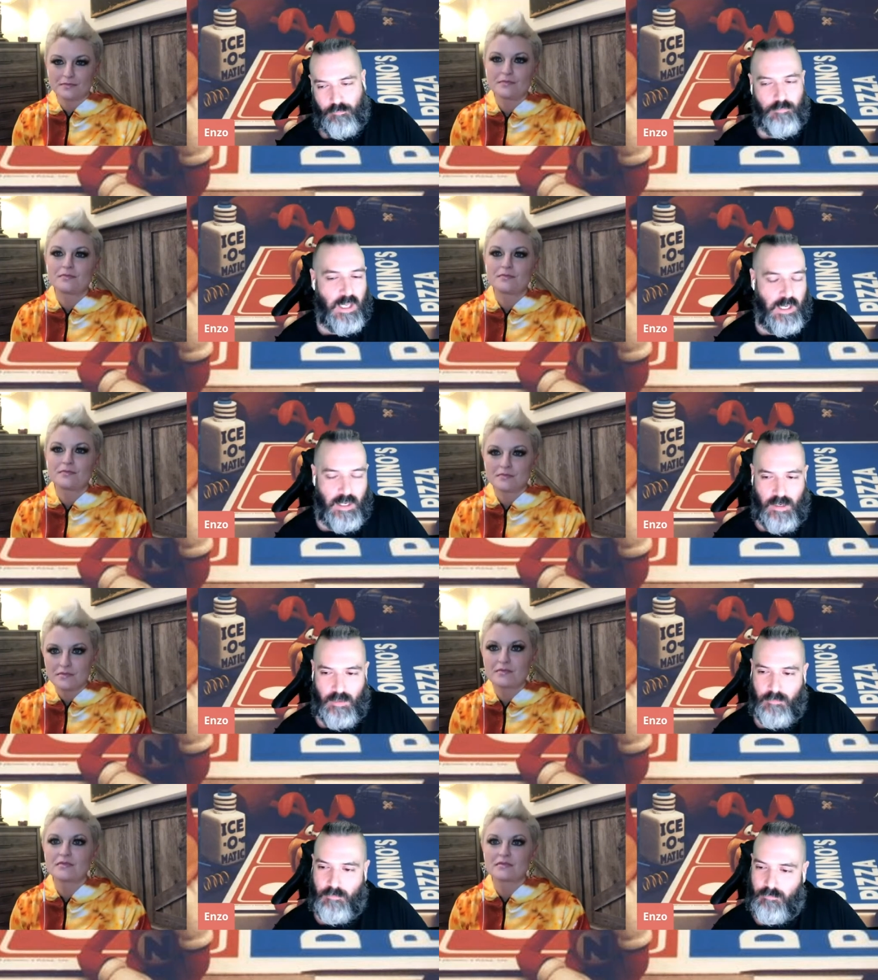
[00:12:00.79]

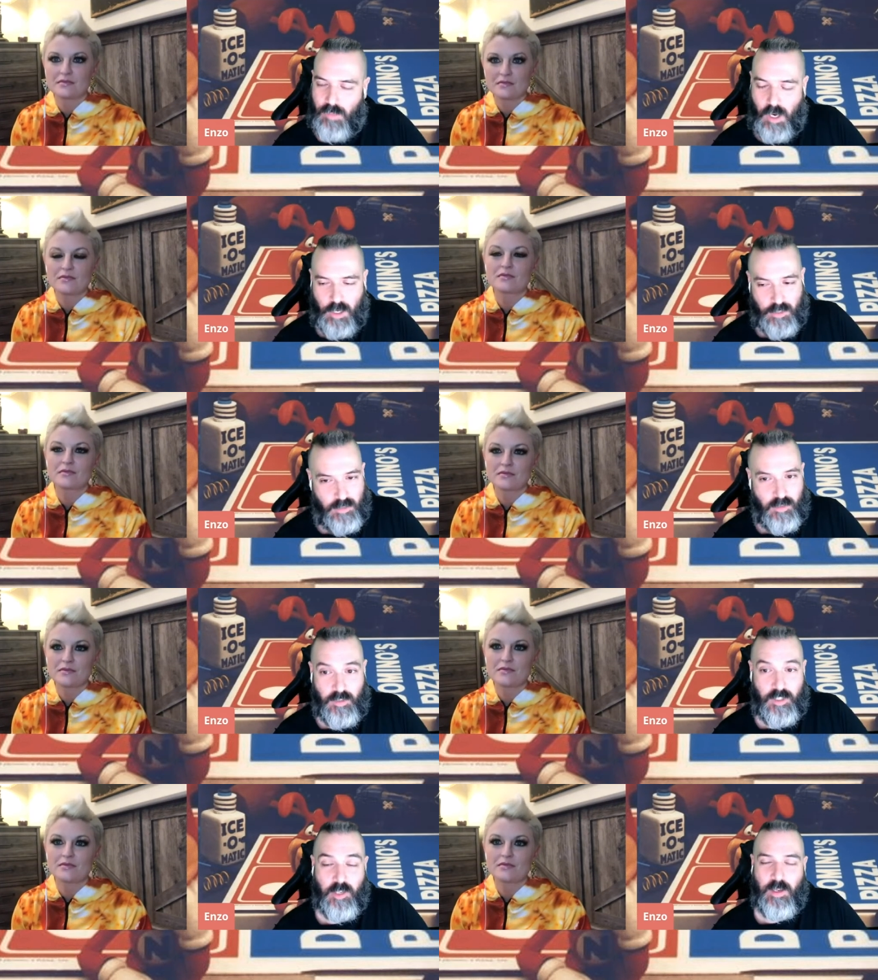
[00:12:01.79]
Speaker 1: um artists are
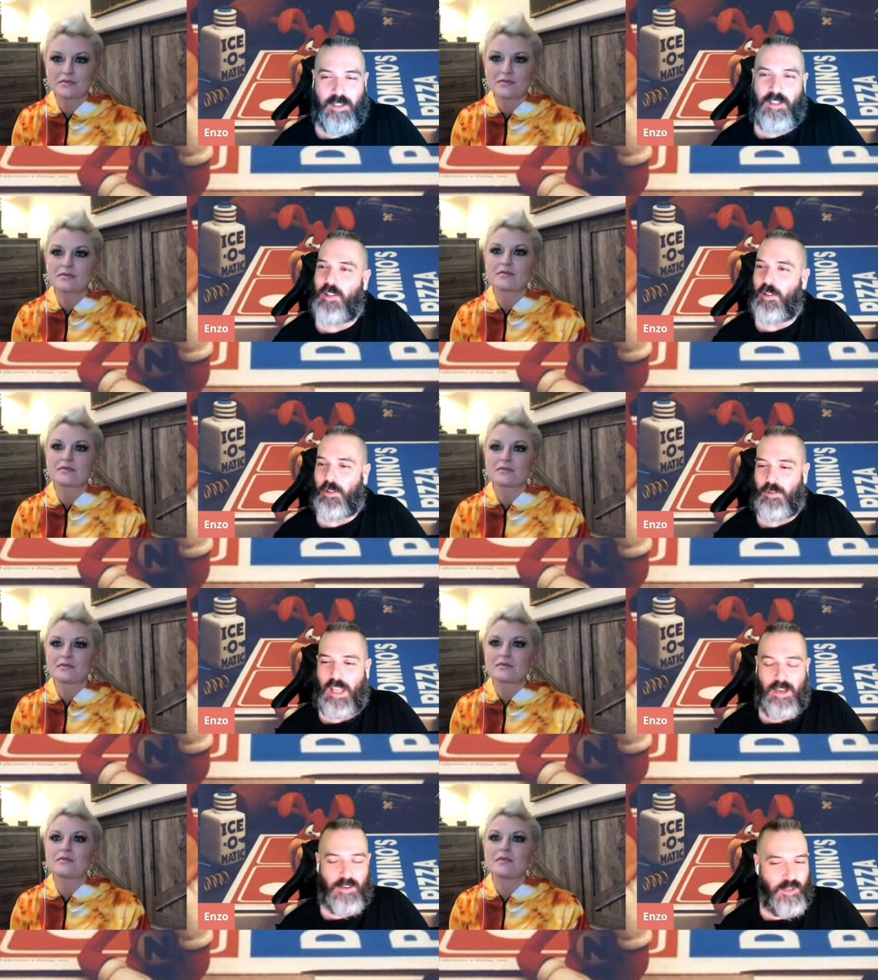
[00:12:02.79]
doing too
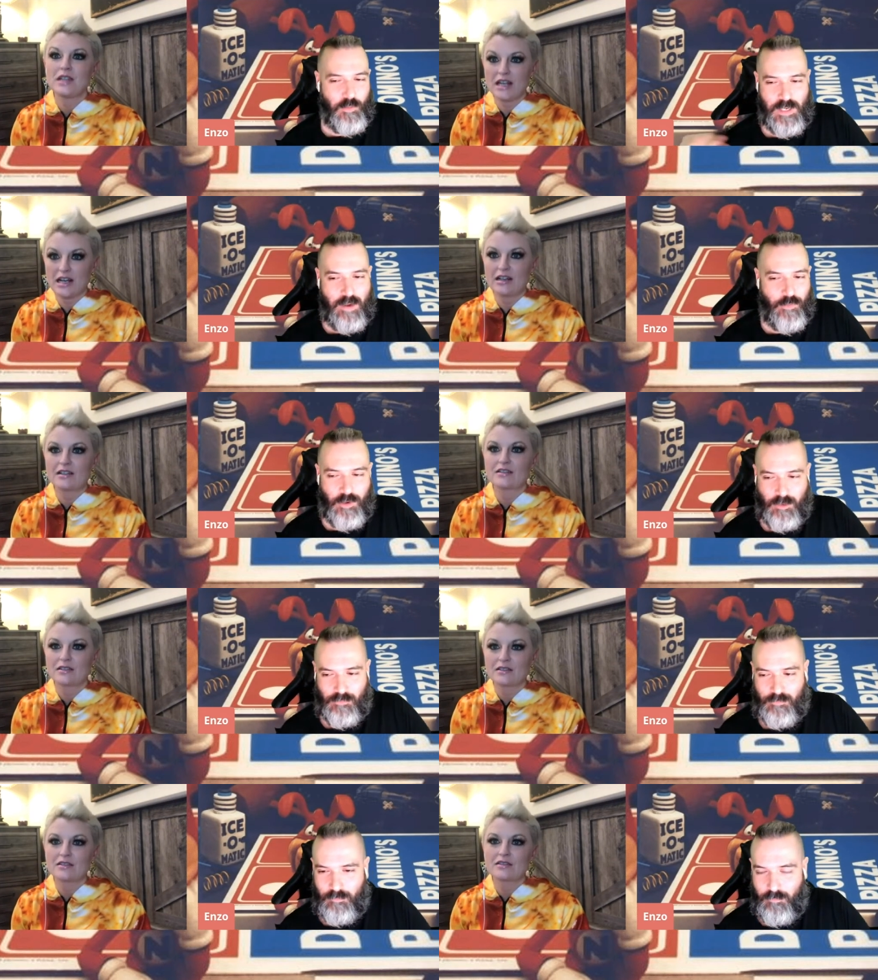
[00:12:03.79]
that you would yeah. never
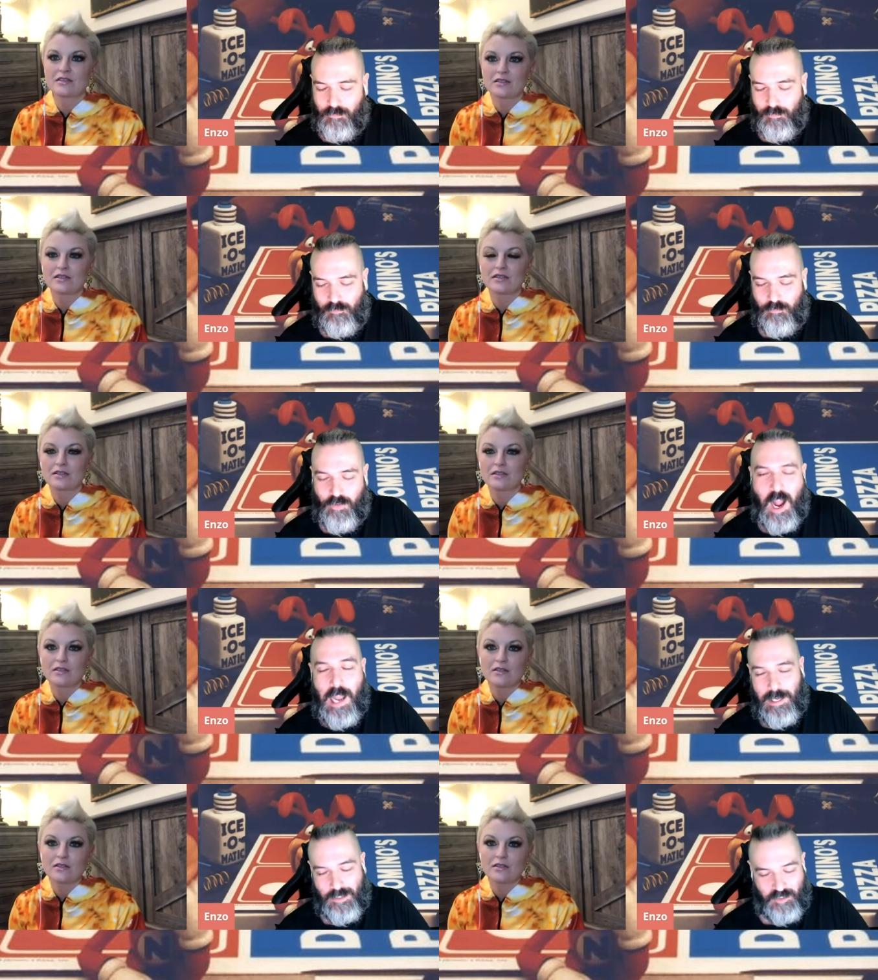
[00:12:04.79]
find
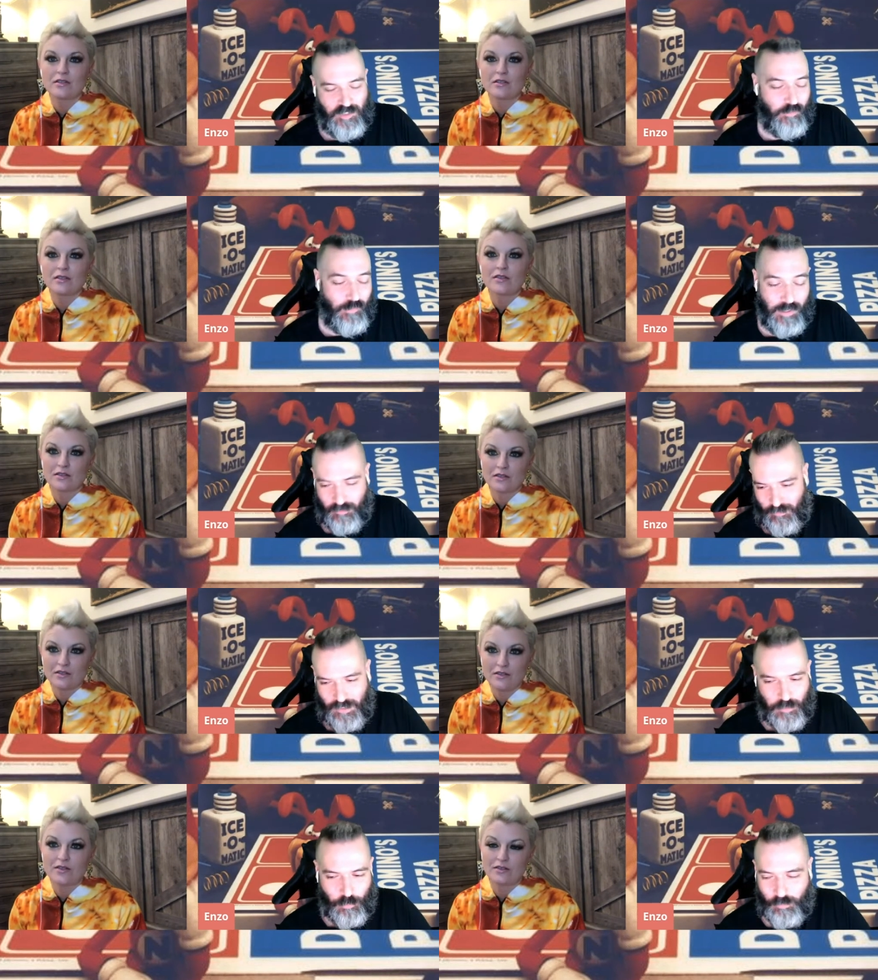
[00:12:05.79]
in just a regular
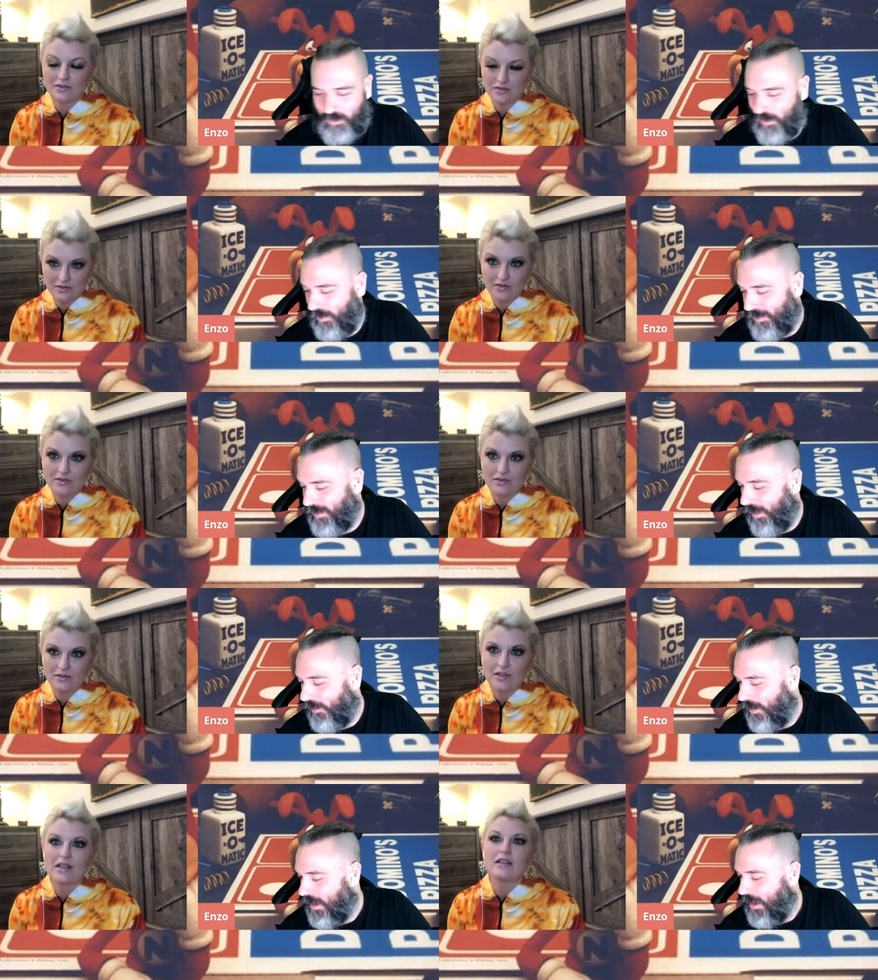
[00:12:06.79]
like Google search.
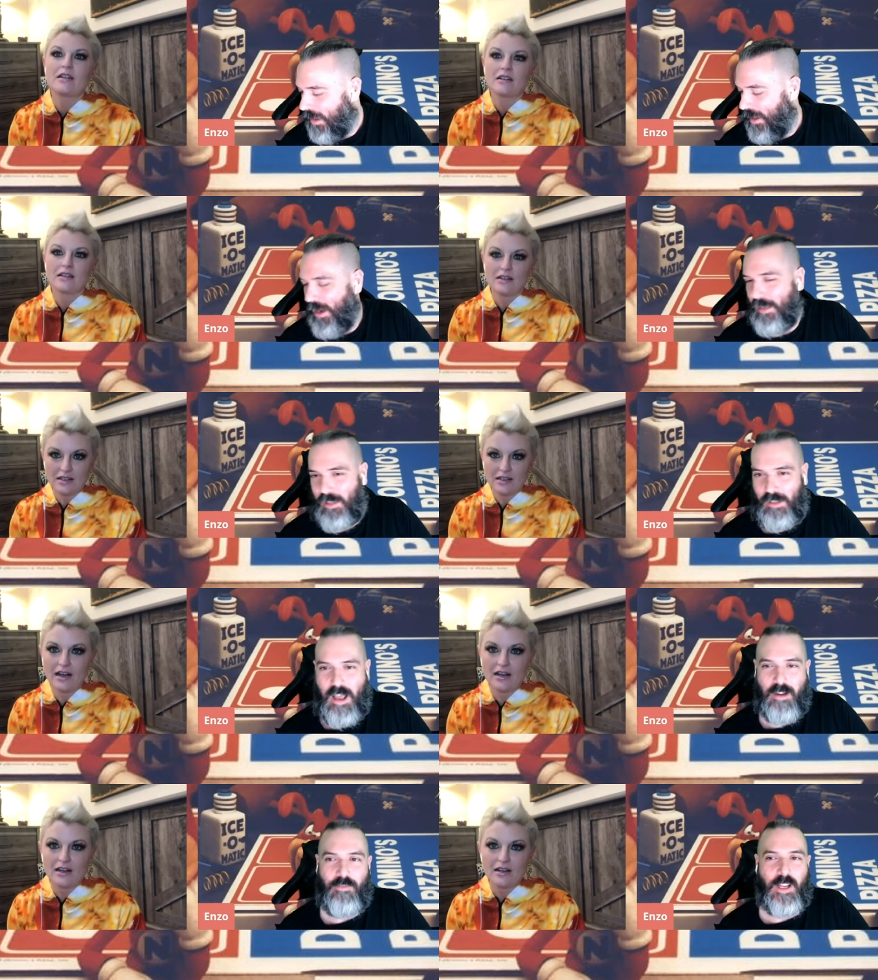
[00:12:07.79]
So it's a yeah. lot
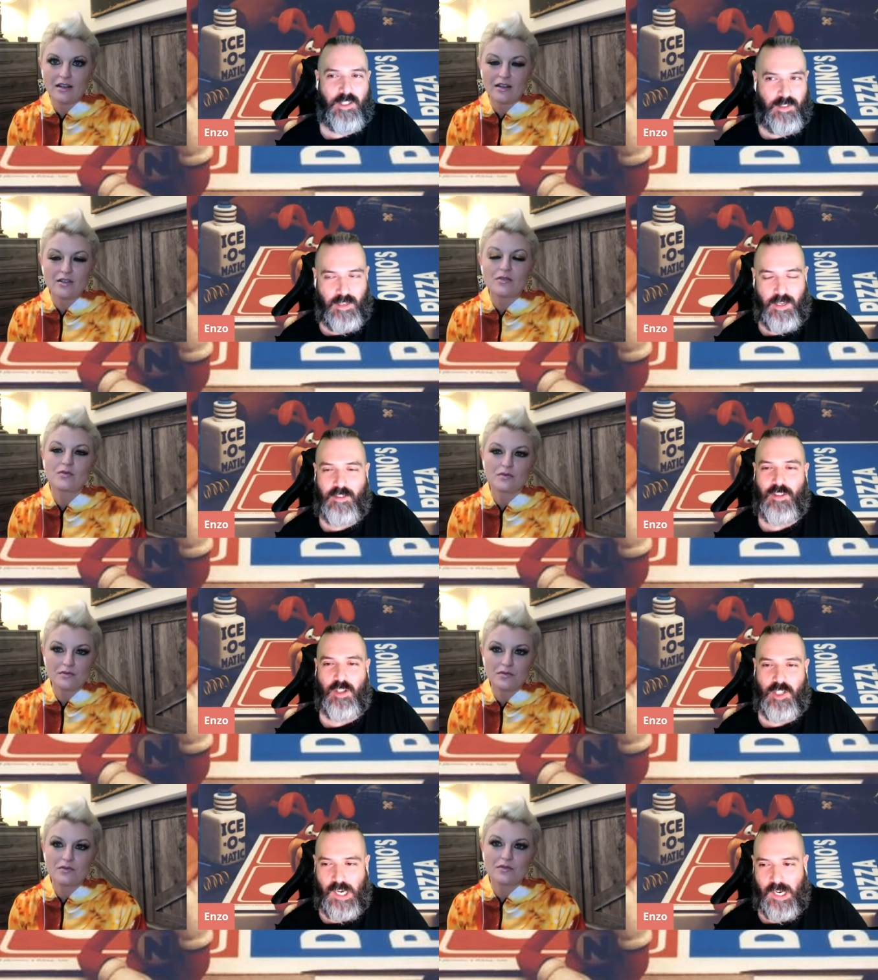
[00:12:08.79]
of like just like
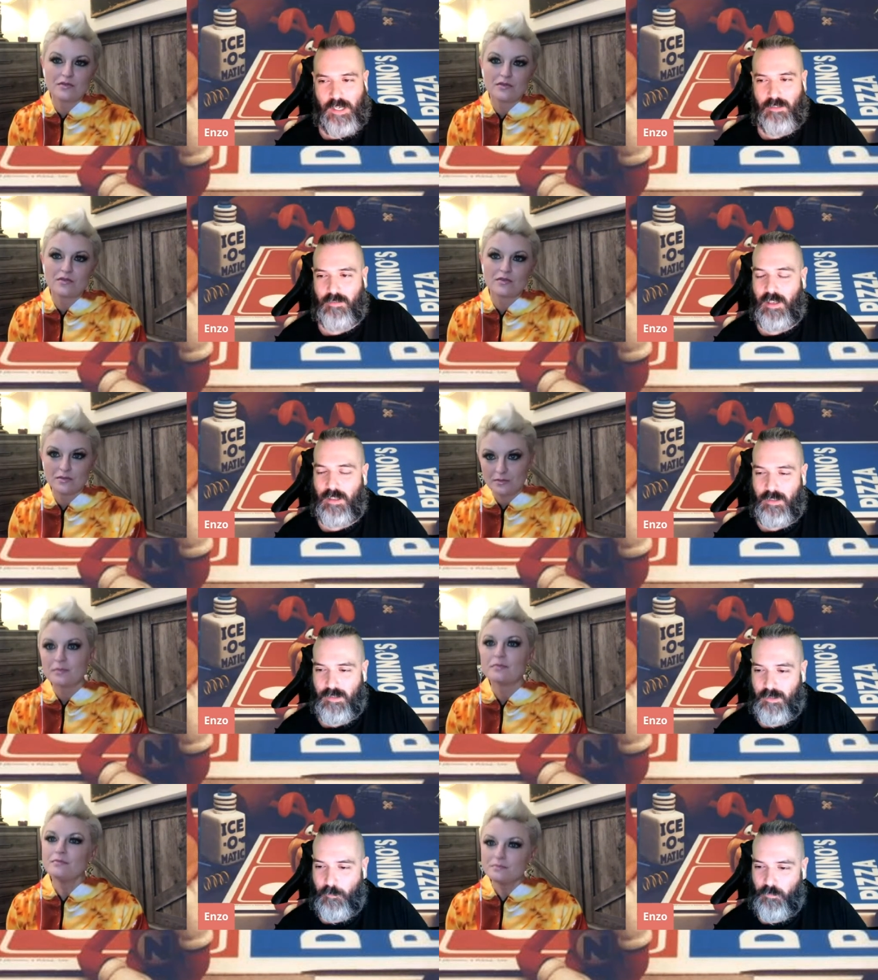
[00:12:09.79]
searching and and
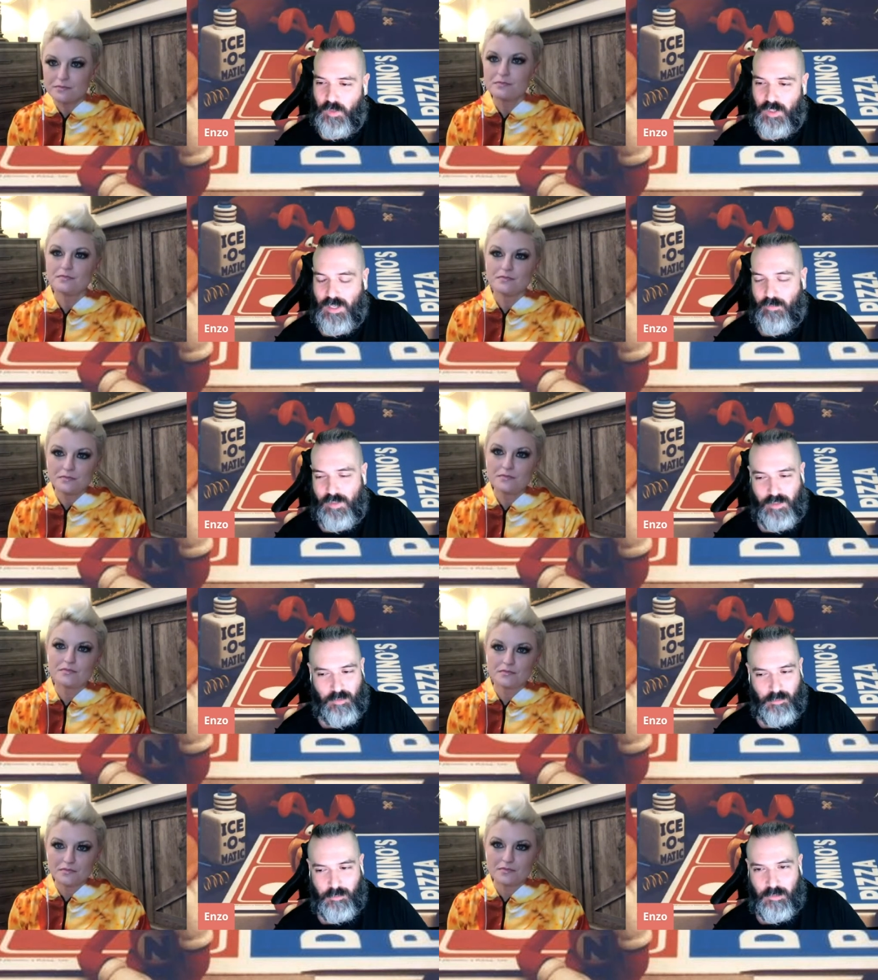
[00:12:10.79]
you just have
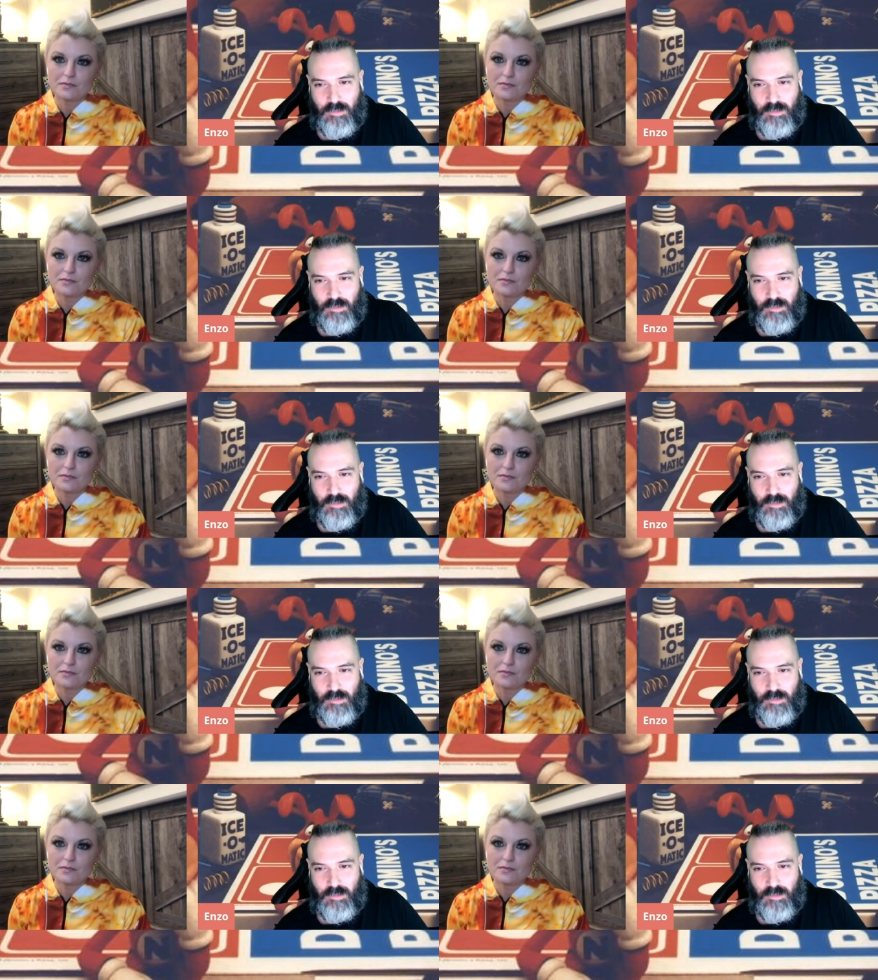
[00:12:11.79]
to